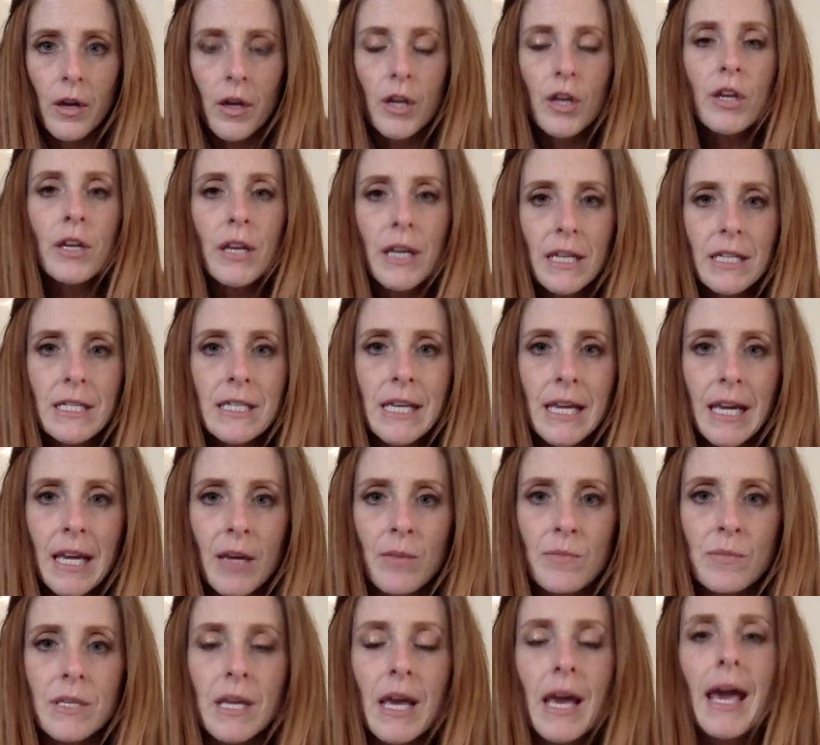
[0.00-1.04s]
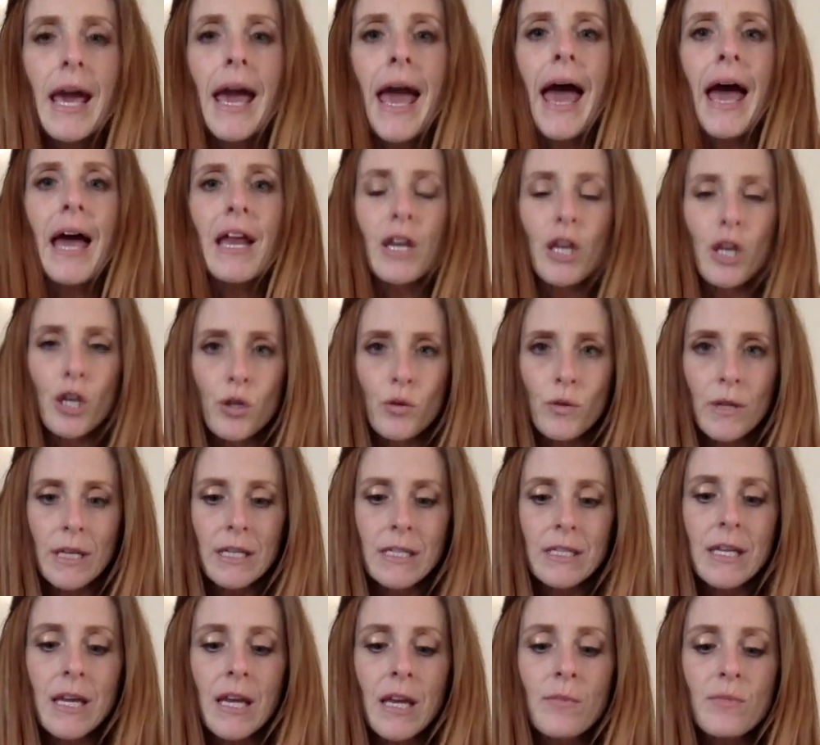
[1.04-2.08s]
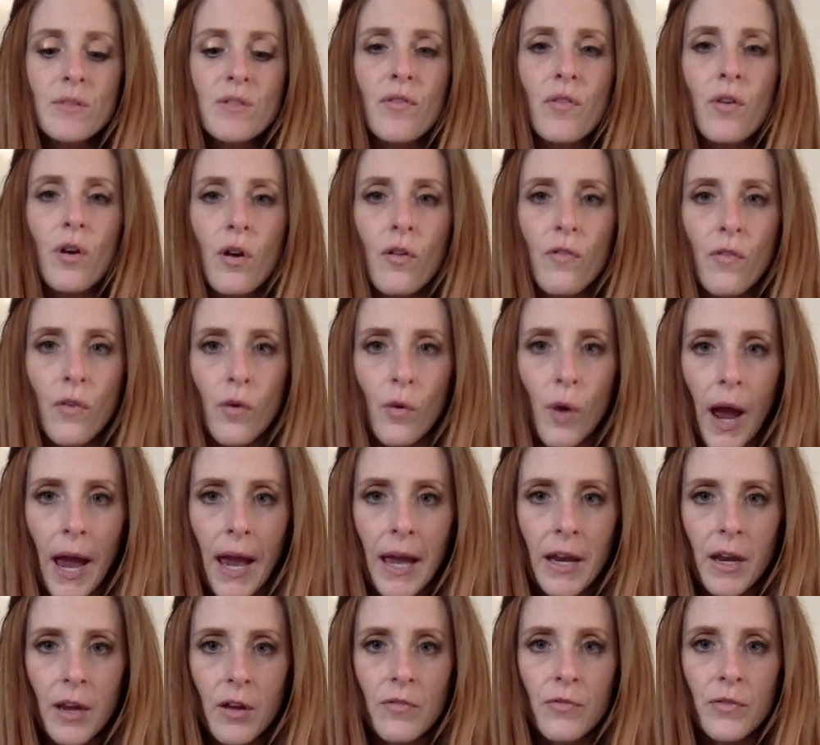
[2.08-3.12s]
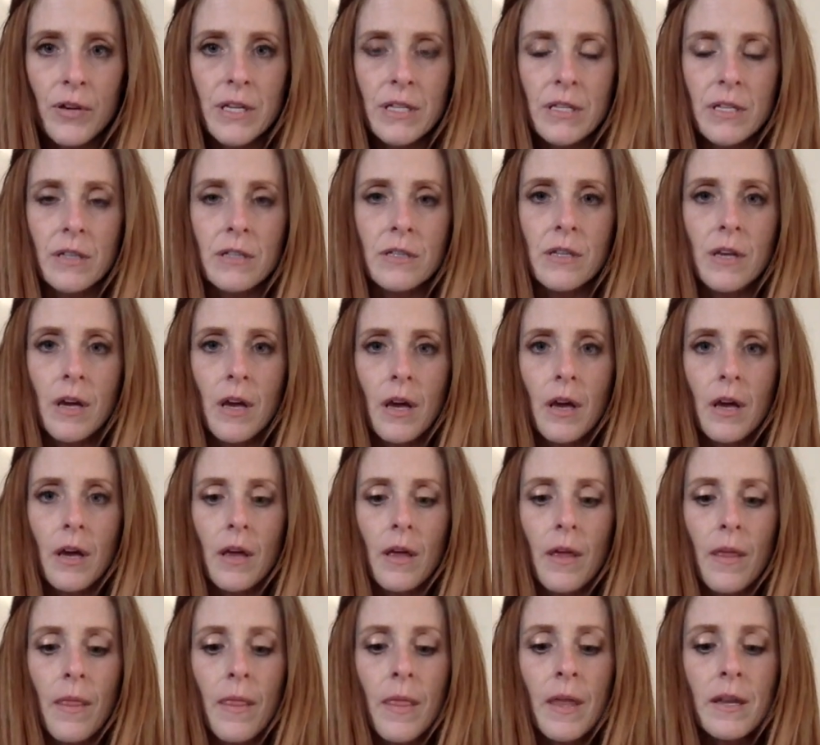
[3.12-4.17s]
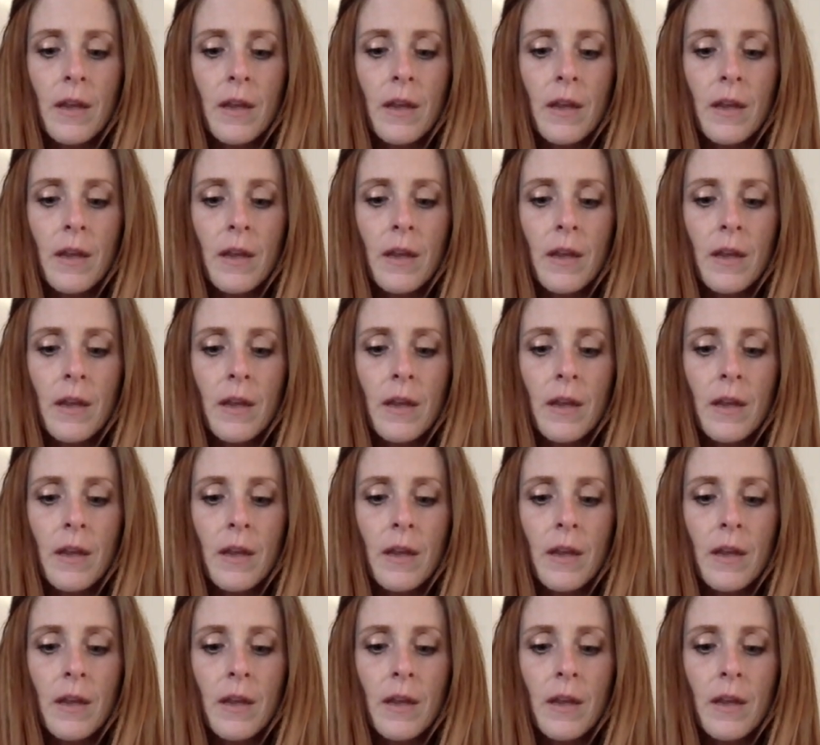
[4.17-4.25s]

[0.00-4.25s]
You need teams, and you need teams for a variety of reasons the